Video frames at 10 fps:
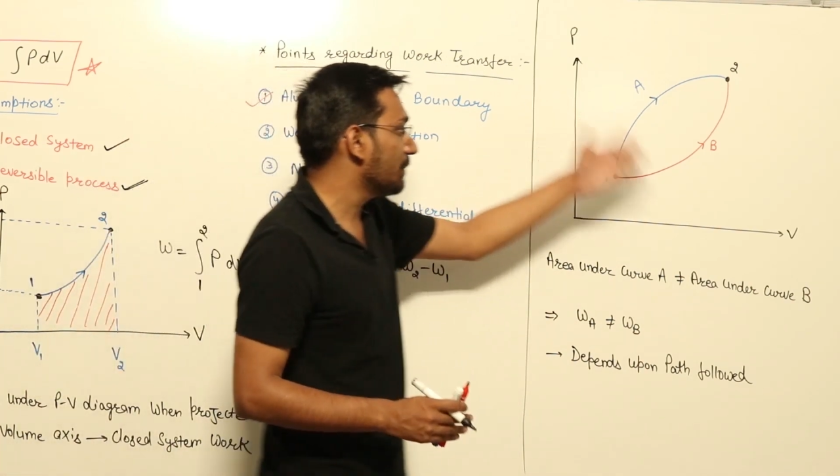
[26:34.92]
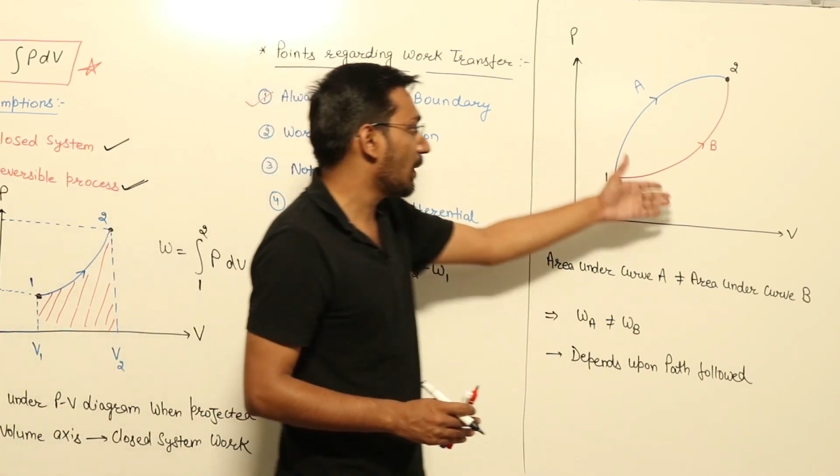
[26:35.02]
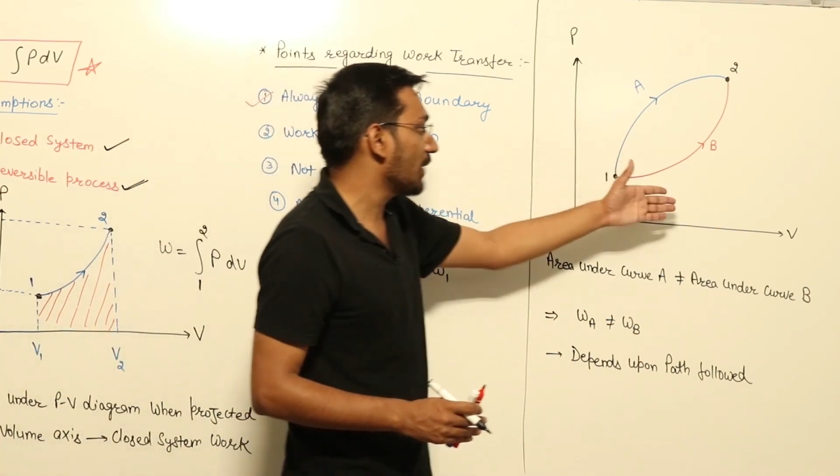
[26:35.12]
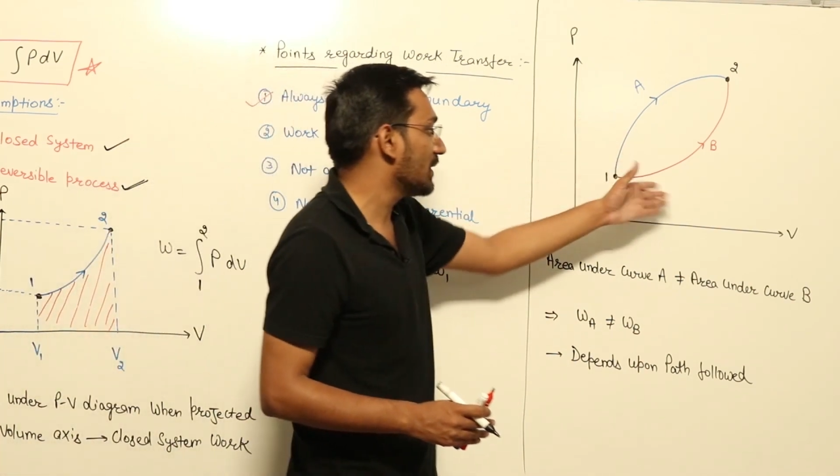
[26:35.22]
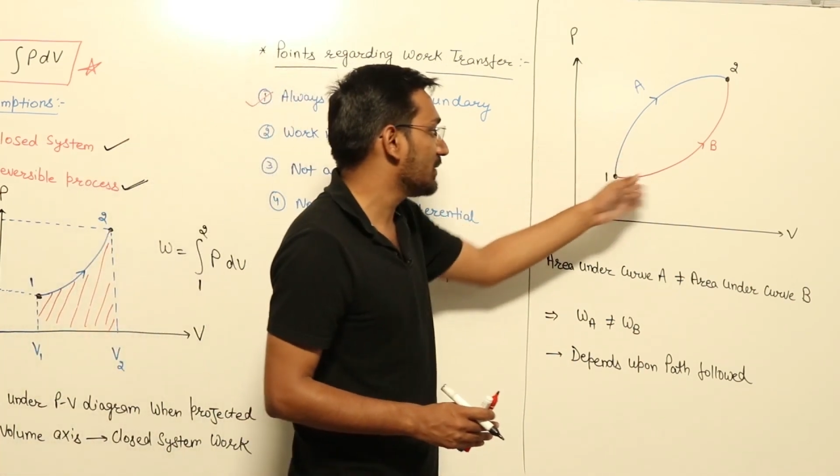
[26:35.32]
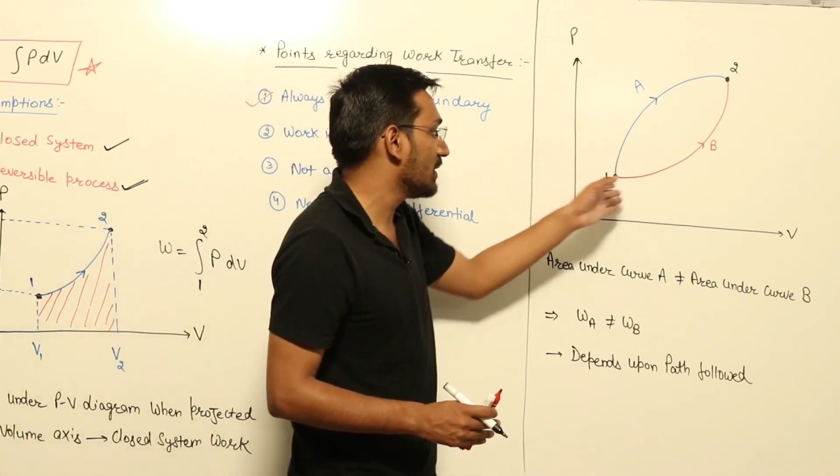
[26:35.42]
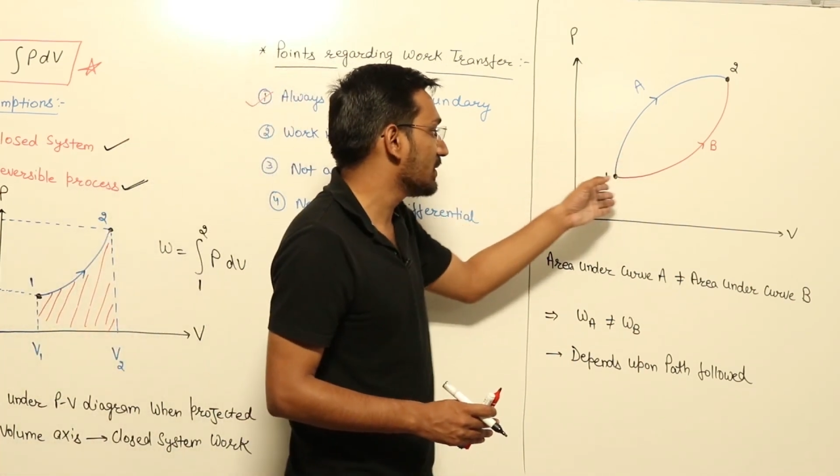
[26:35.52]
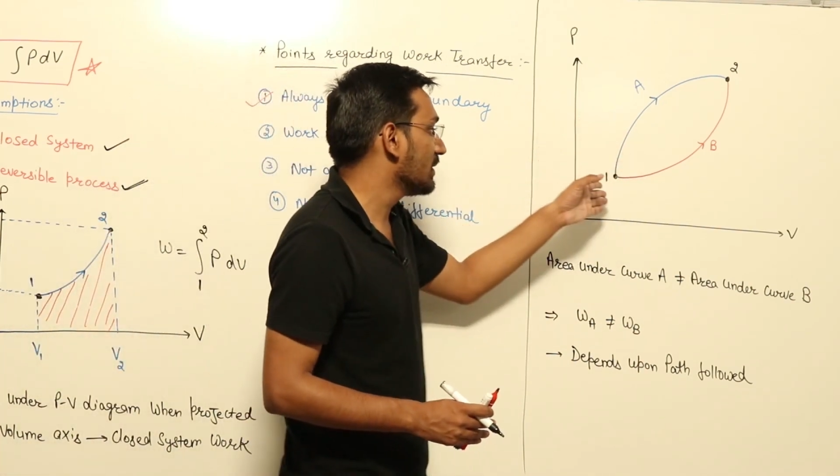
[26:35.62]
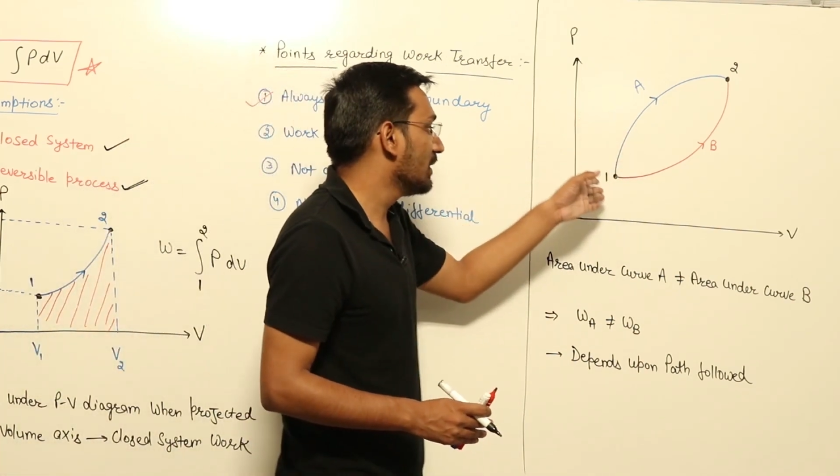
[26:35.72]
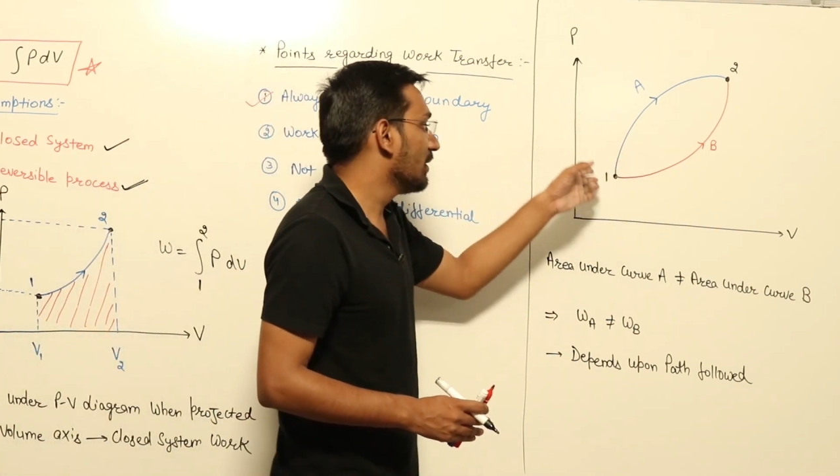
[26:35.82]

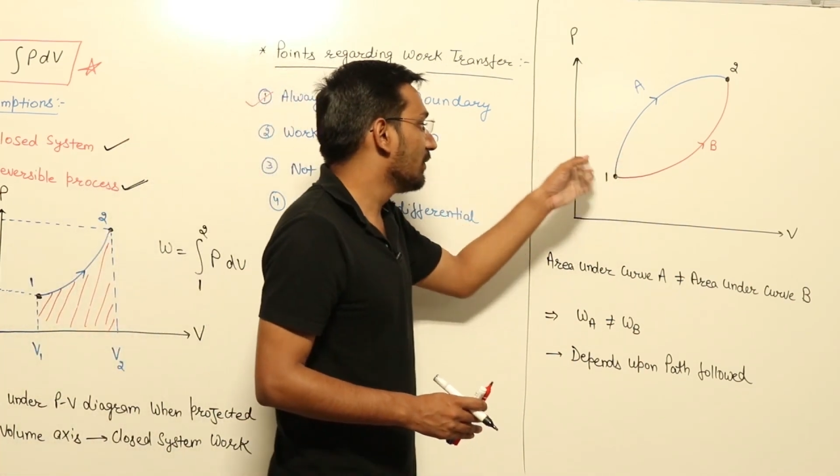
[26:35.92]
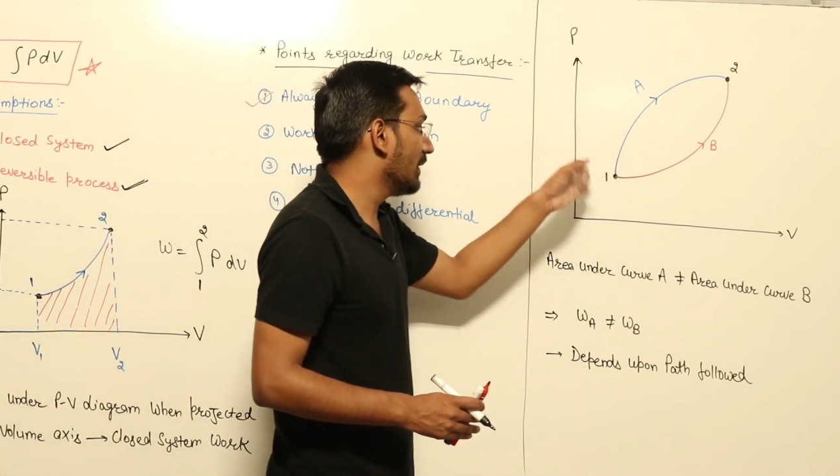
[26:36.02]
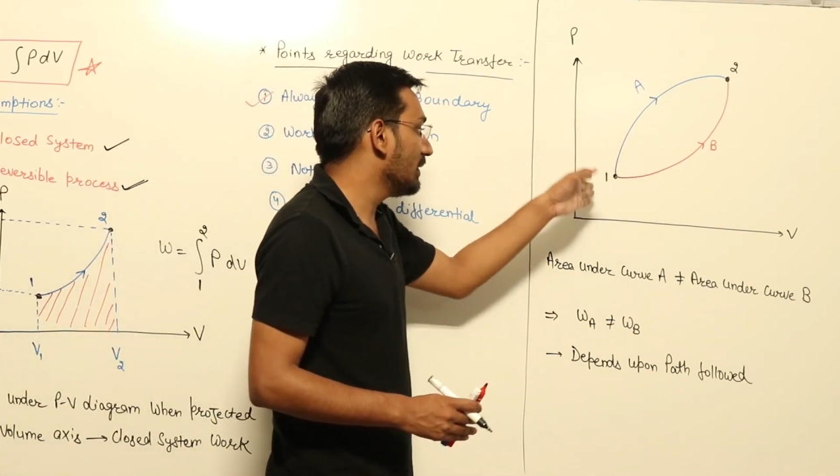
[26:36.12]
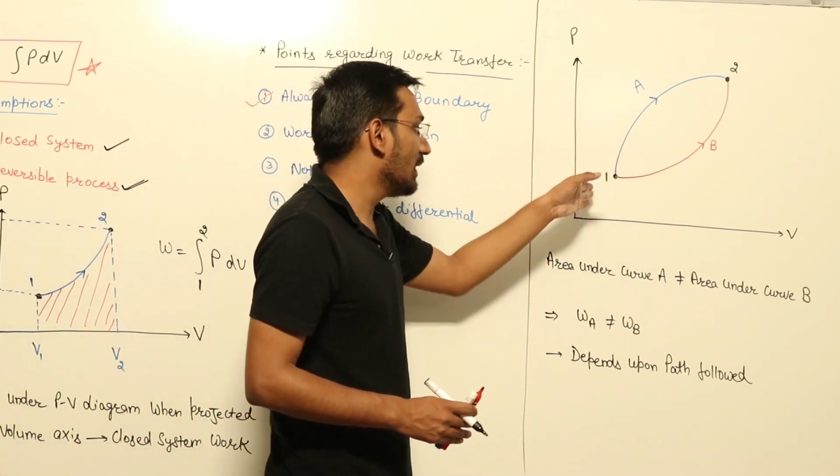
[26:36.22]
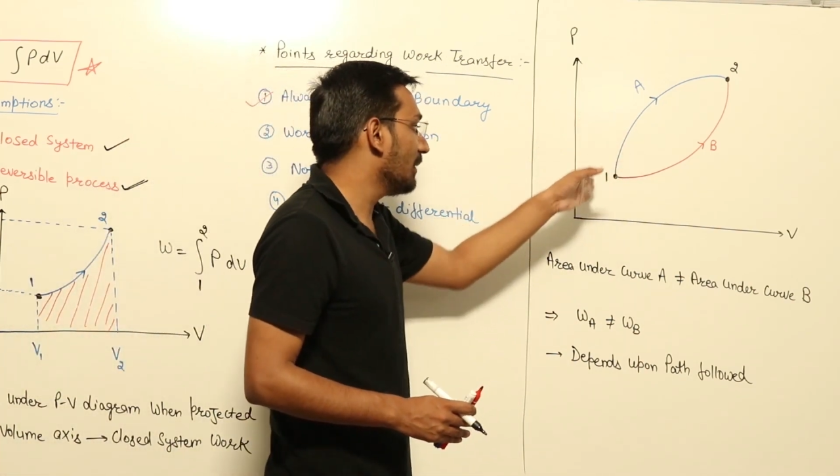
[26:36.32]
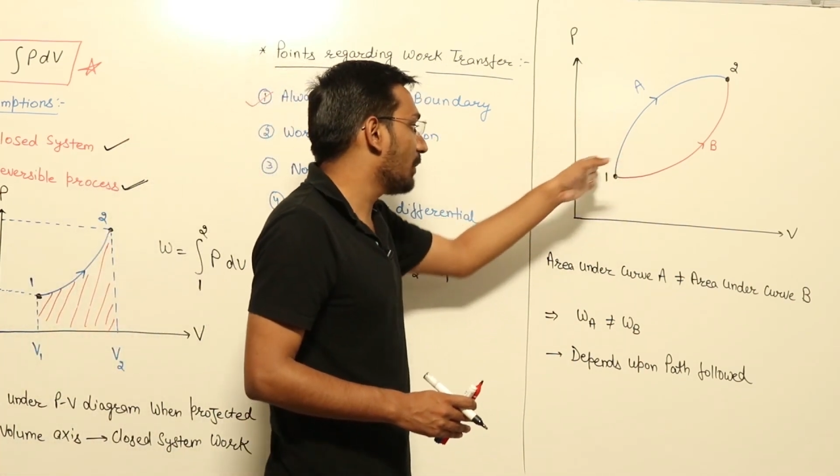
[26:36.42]
processes when the